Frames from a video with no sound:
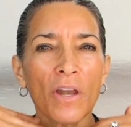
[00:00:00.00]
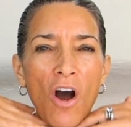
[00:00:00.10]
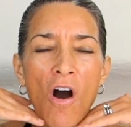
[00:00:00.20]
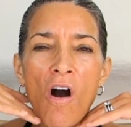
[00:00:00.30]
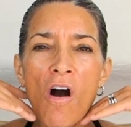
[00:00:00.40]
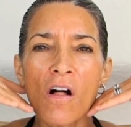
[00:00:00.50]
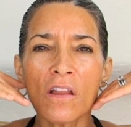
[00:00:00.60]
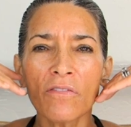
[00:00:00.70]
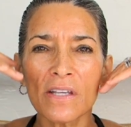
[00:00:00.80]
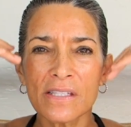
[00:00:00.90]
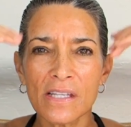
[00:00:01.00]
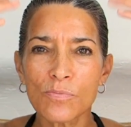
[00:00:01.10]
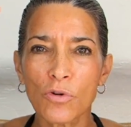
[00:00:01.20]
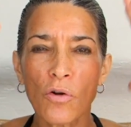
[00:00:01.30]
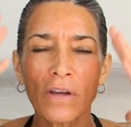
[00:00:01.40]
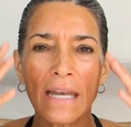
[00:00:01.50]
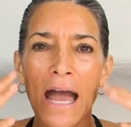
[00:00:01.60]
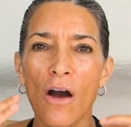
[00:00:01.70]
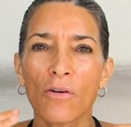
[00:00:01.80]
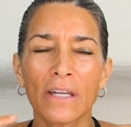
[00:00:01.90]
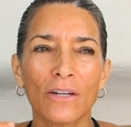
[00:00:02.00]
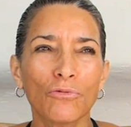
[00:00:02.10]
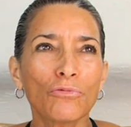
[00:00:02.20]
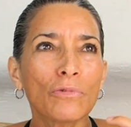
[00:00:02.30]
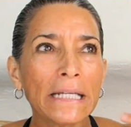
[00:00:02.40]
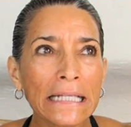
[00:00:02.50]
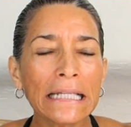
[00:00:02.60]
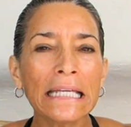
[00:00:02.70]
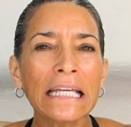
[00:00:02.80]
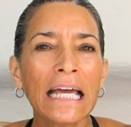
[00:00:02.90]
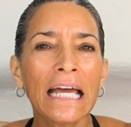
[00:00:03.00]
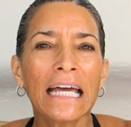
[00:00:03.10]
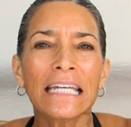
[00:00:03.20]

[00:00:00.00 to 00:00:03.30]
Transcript: but all of this is broken out and really